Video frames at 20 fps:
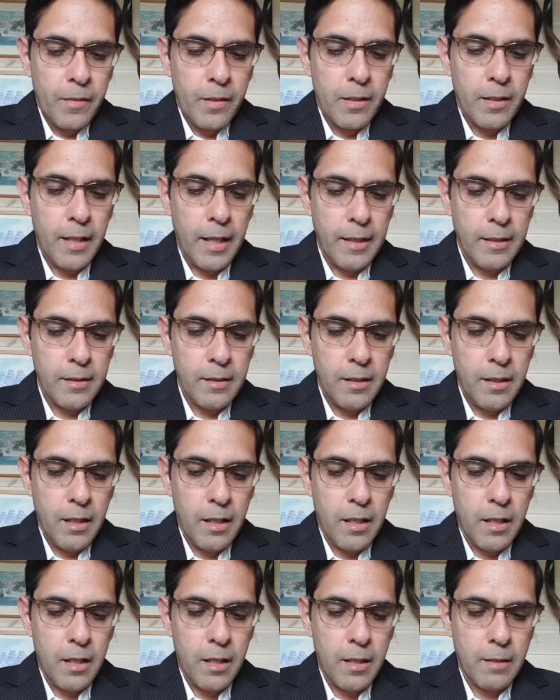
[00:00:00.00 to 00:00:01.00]
Then
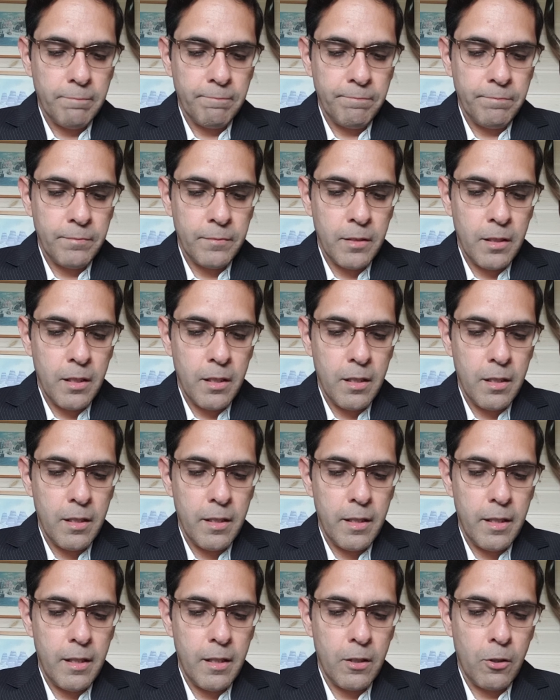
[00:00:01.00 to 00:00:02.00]

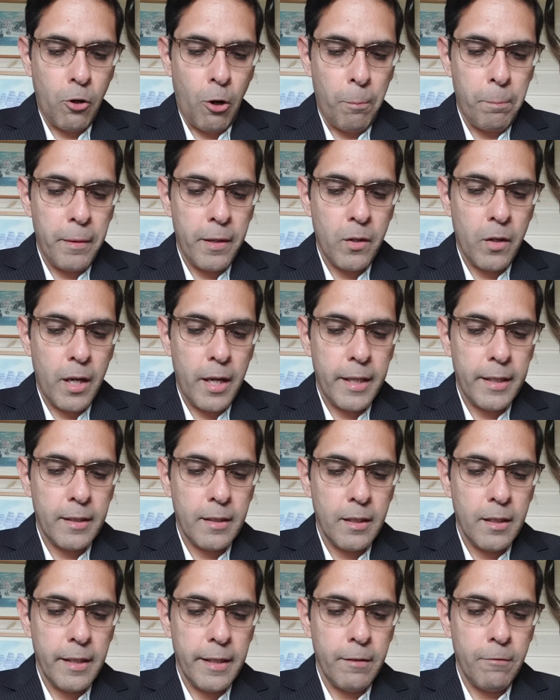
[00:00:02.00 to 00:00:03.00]

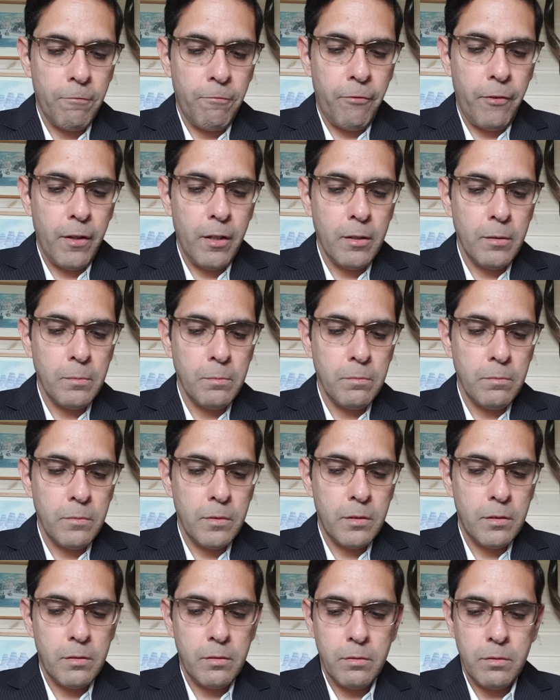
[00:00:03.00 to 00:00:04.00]
copyright in
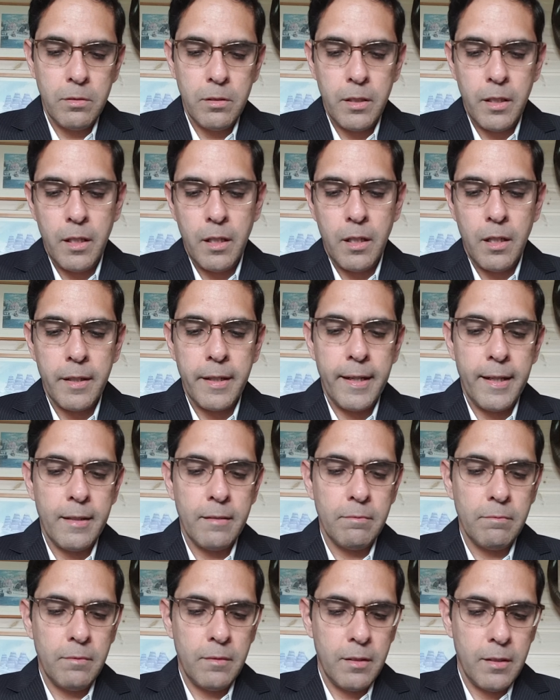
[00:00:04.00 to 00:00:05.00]
films. Yeah,
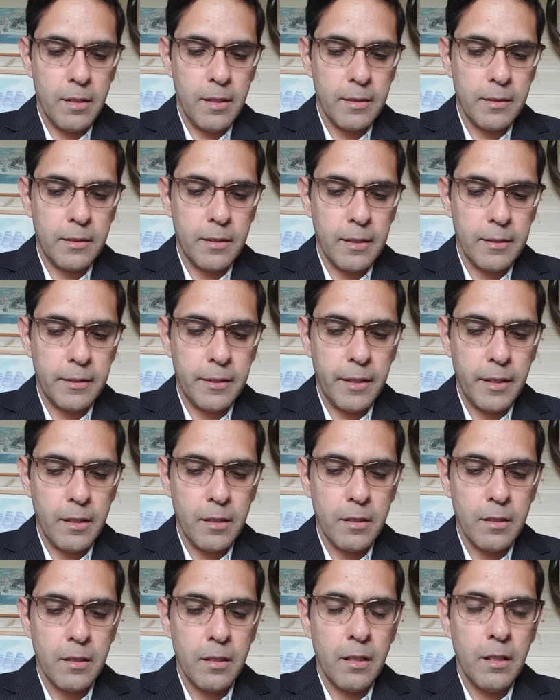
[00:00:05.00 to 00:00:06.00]
again, it's
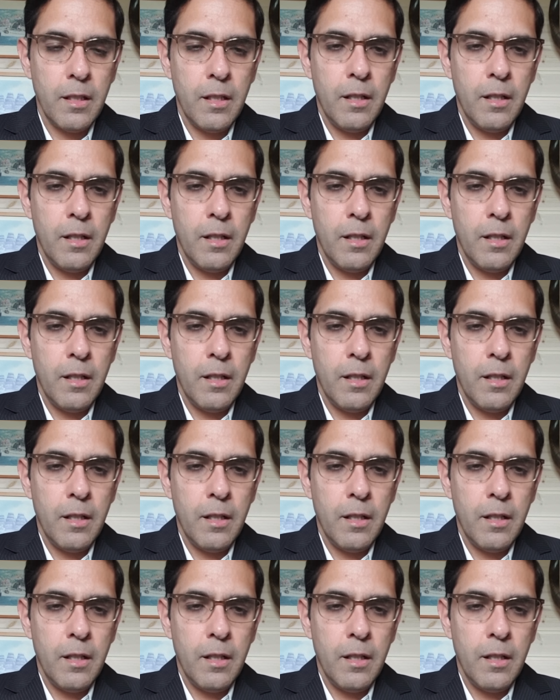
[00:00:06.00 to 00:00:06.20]
here.